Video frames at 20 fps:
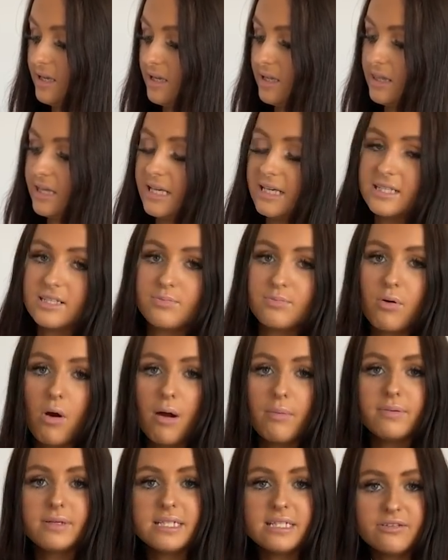These are
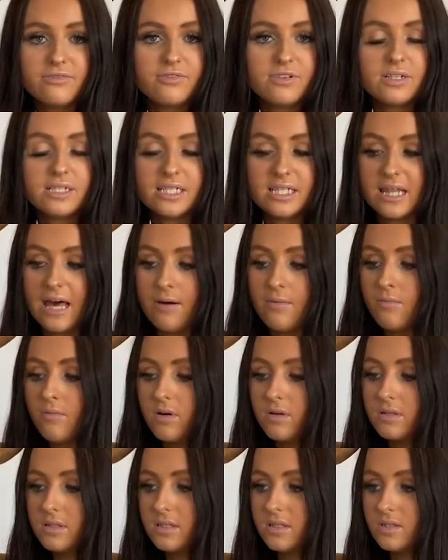proper different to them
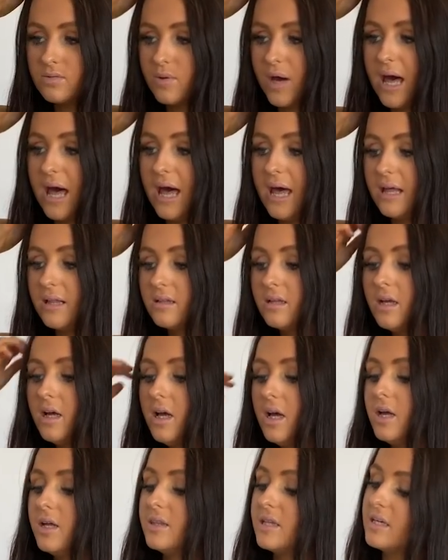ones as well.
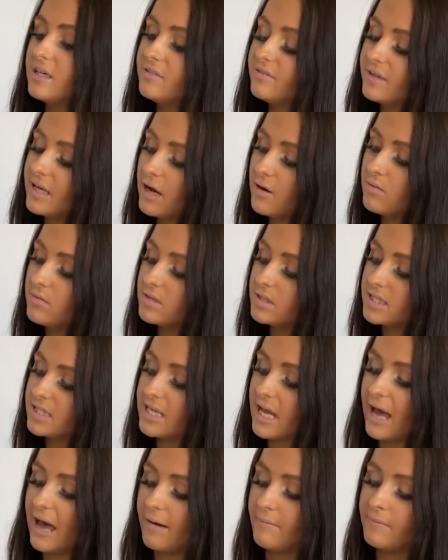The only thing I would say,
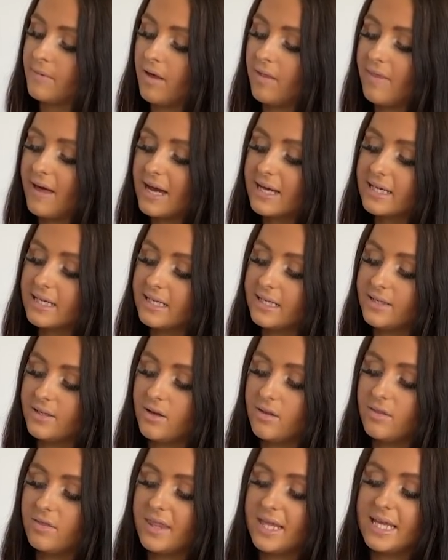I'm not that keen
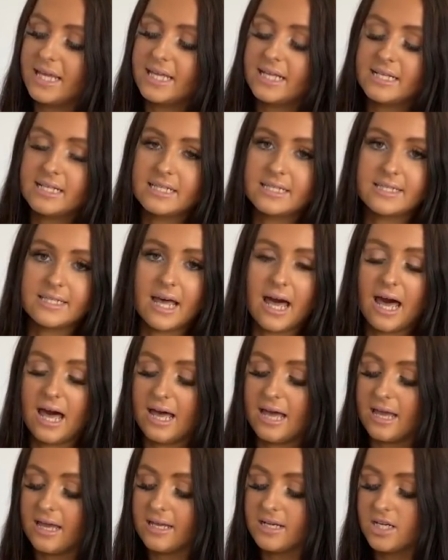on the
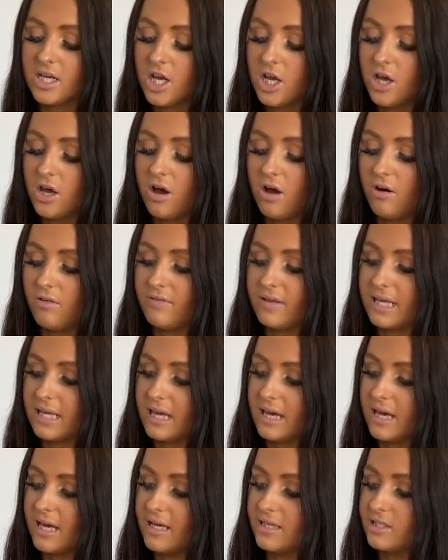inside of
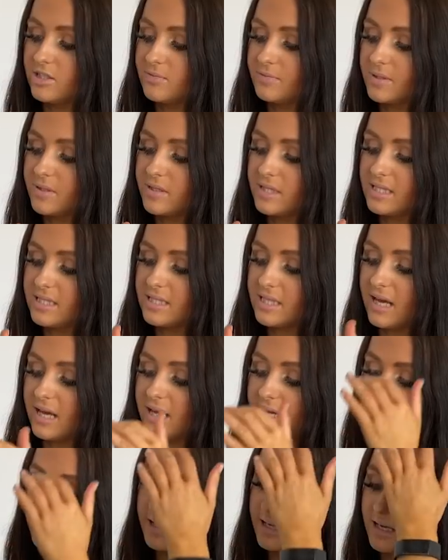here, just because it's
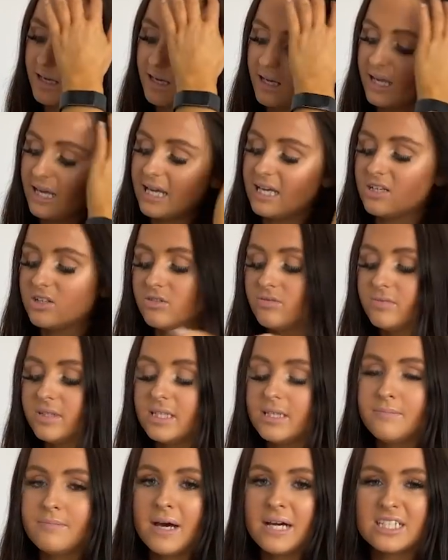like, it don't
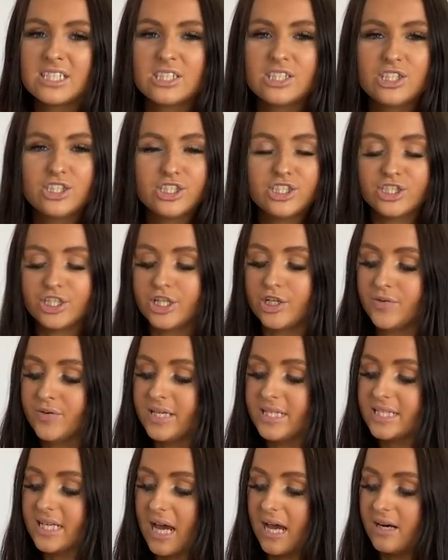really match the shoe.
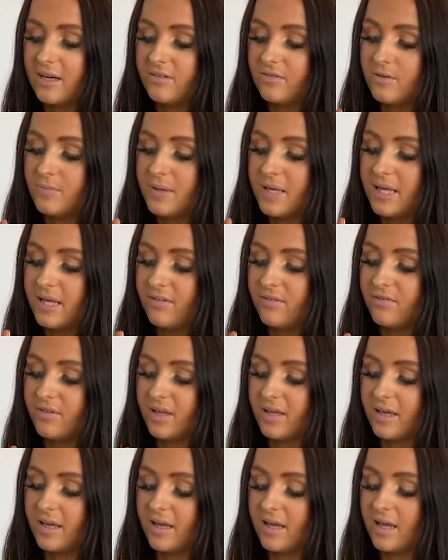It's kind of a bit of
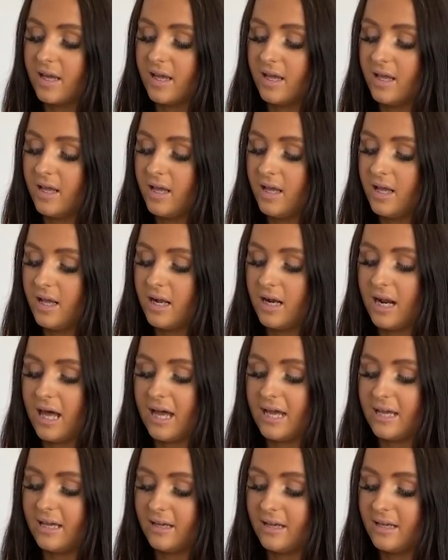a,
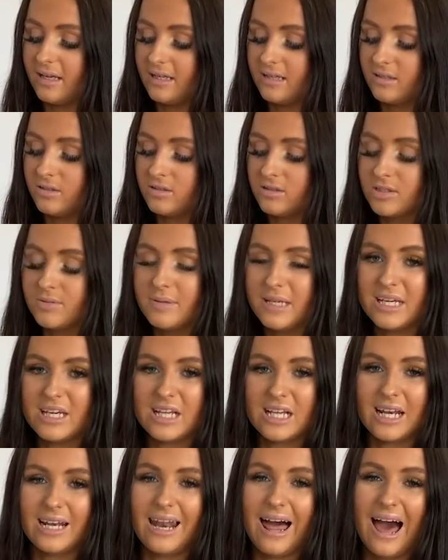like, it looks a bit
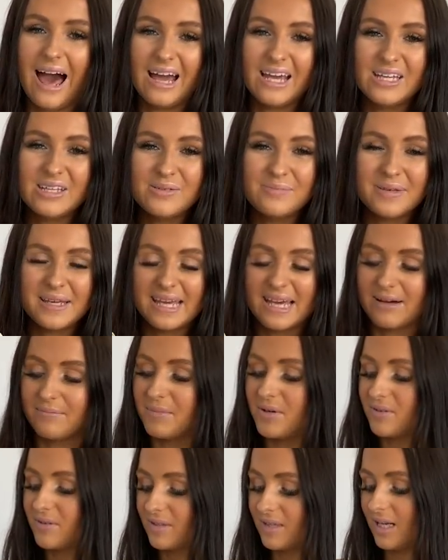limey, I'm
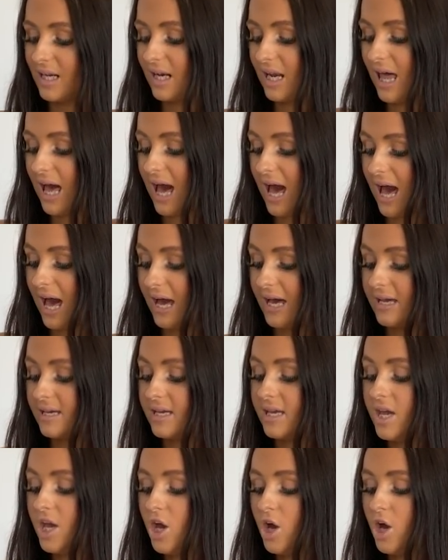not gonna lie.